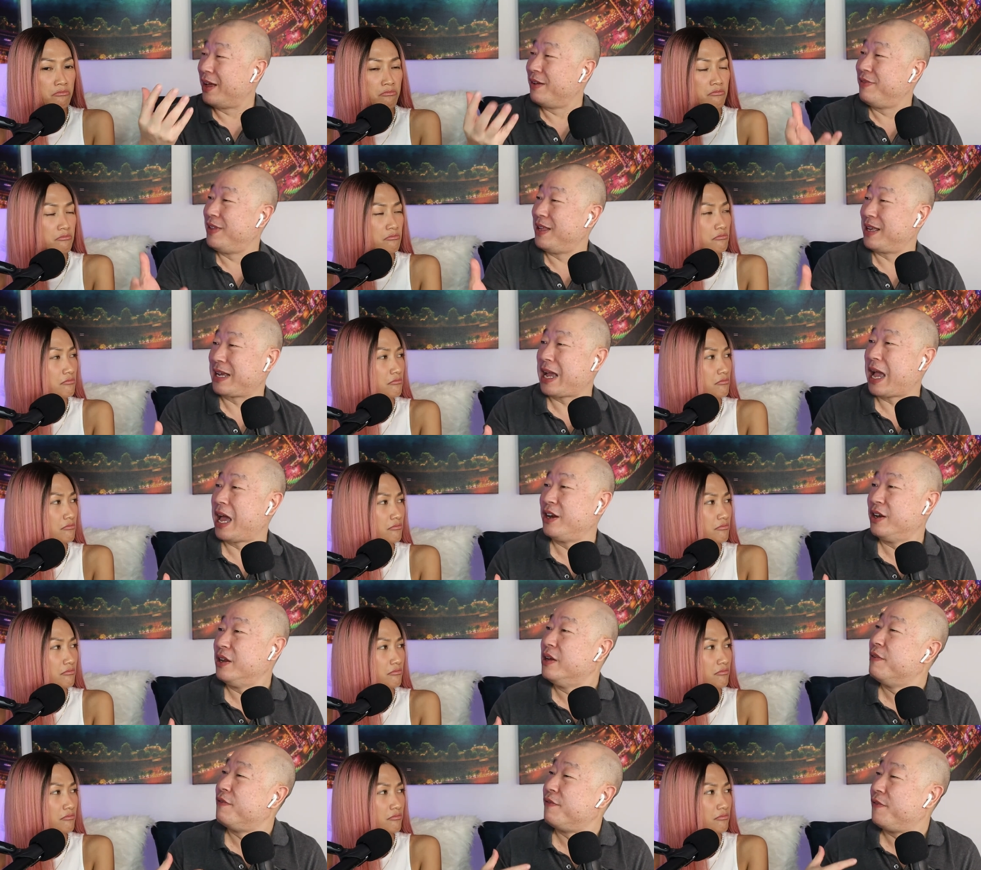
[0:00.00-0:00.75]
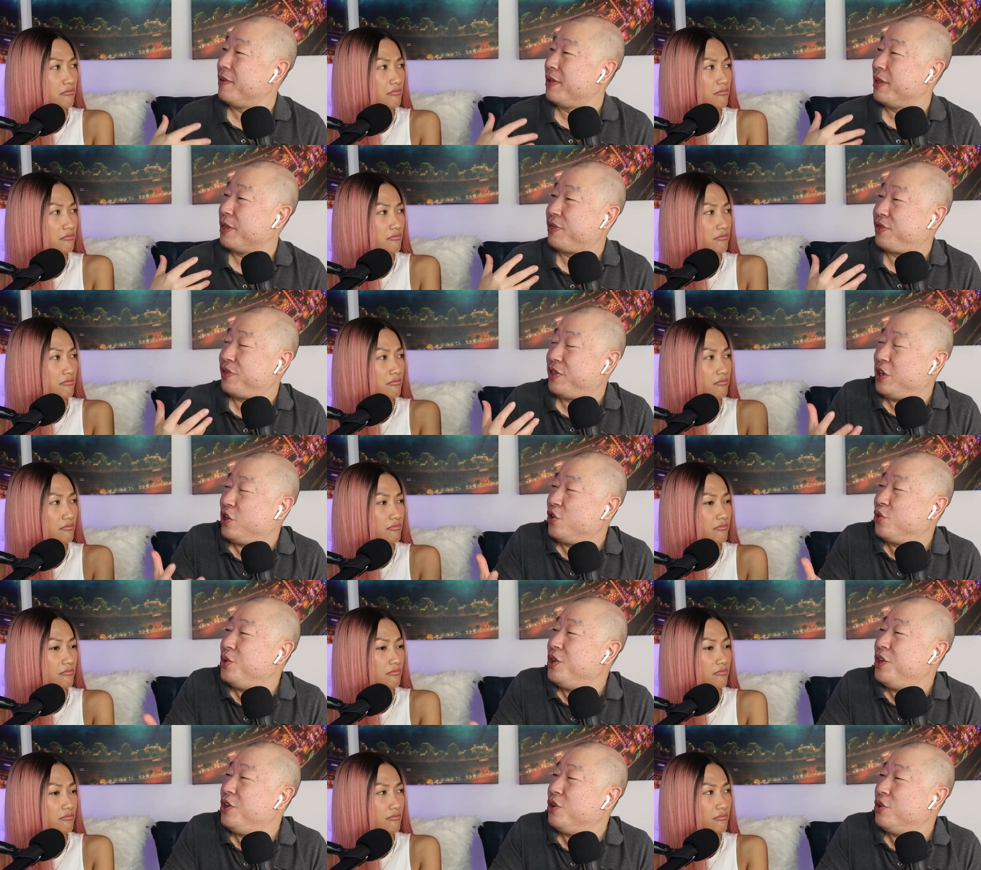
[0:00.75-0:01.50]
Speaker 1: of that kind of
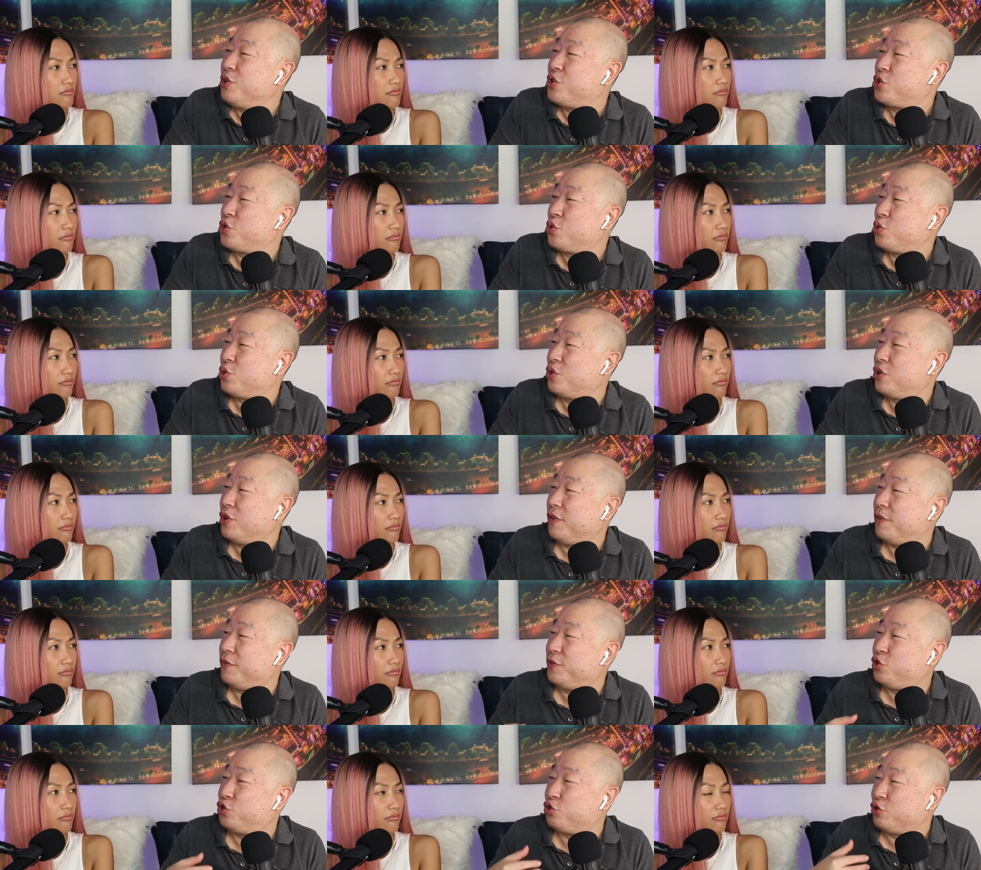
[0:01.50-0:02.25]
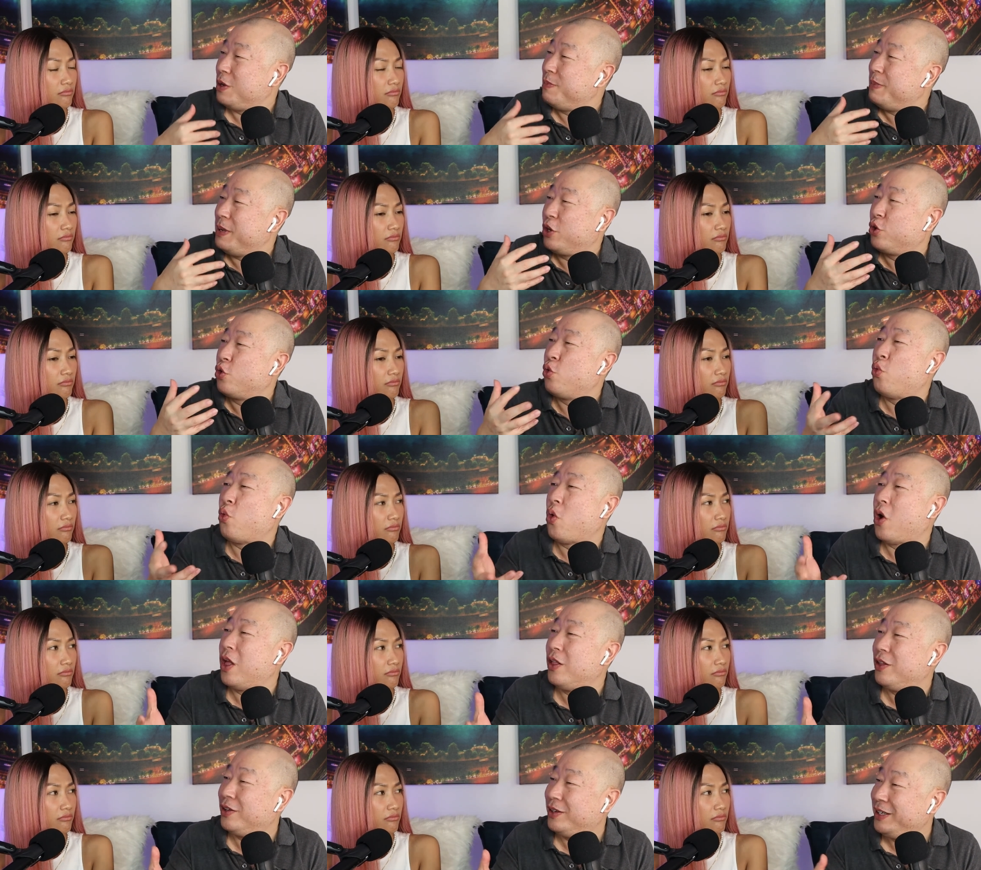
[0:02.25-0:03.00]
ethereal, sort of dreamy
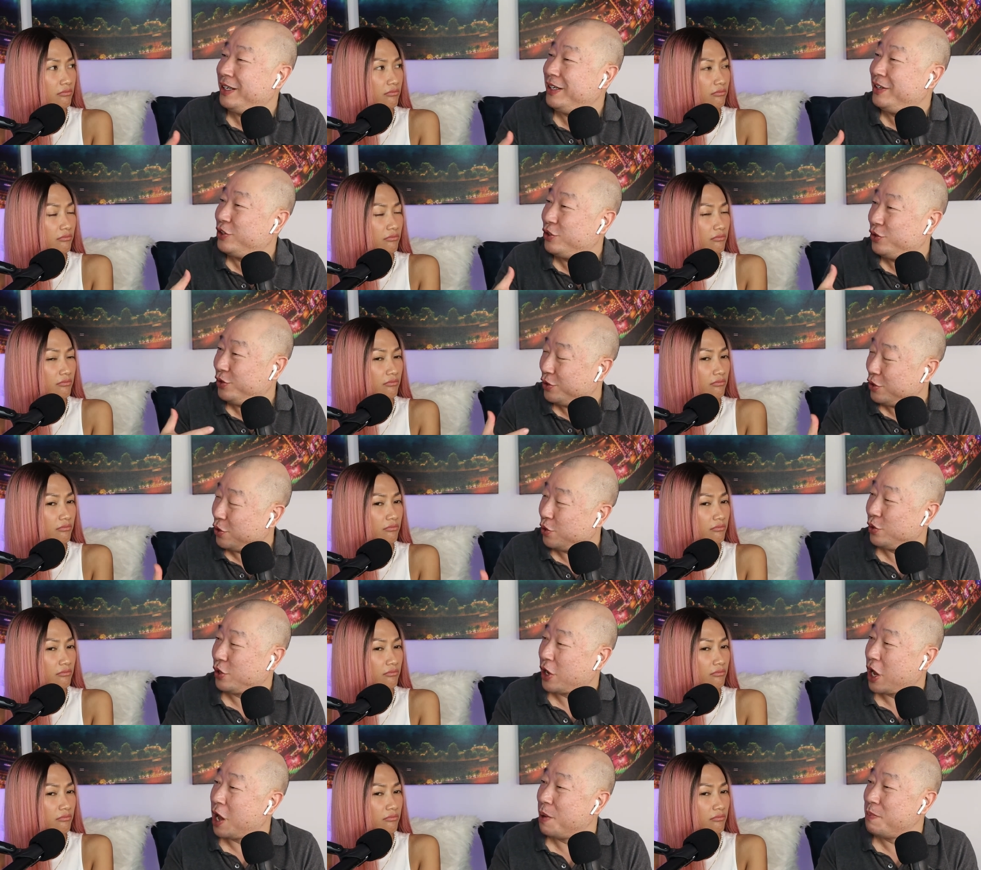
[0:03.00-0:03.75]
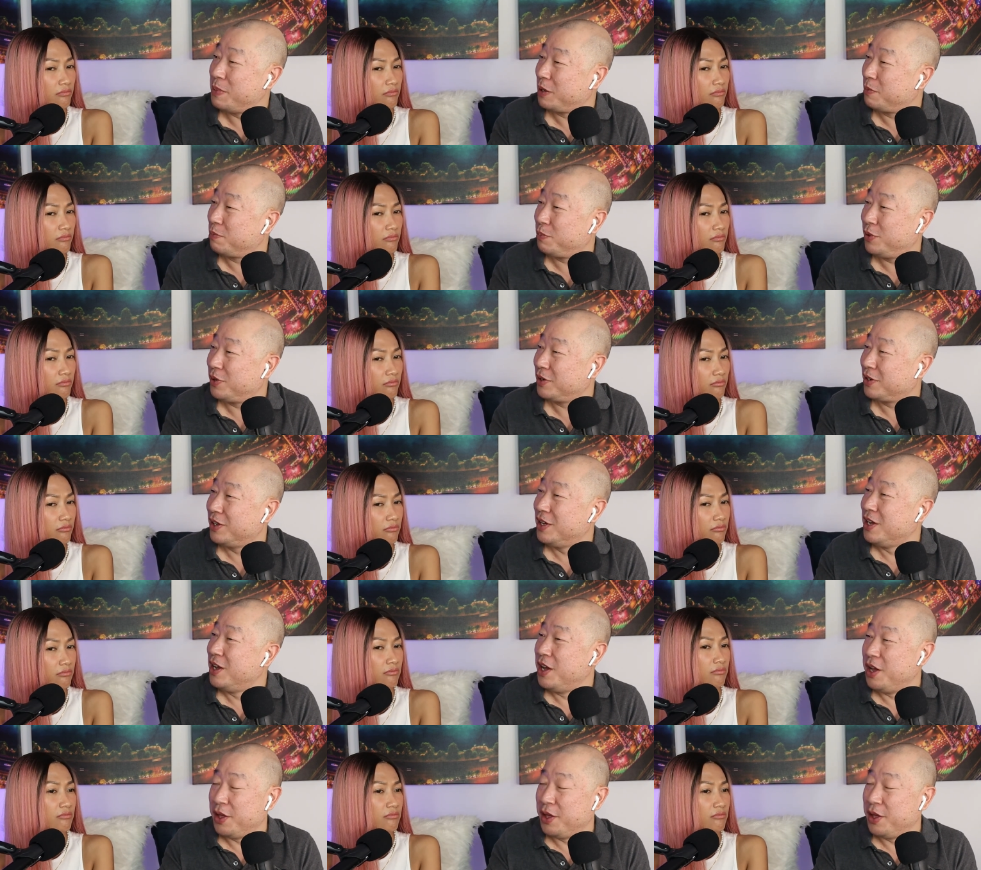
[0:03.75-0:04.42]
quality to the whole comic book